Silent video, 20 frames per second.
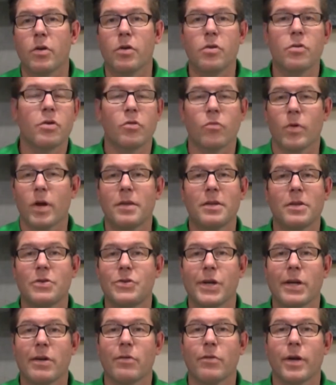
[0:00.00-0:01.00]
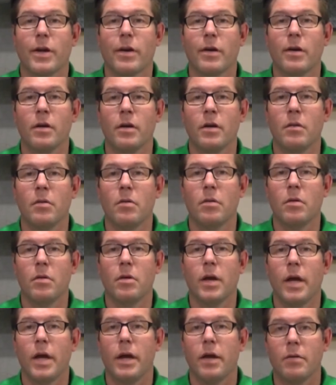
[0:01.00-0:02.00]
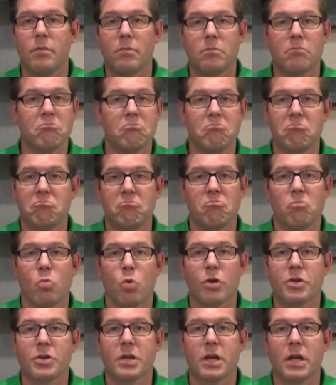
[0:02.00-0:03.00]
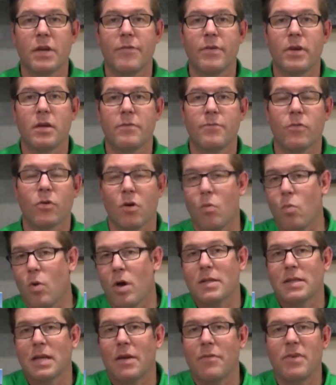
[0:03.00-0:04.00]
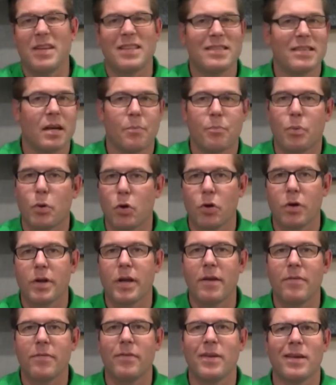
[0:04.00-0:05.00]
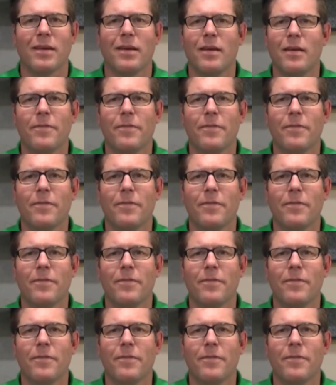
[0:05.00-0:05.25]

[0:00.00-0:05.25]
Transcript: You can rent the generator, and we're just gonna give you it for a one-time fee. It's not a per-day fee.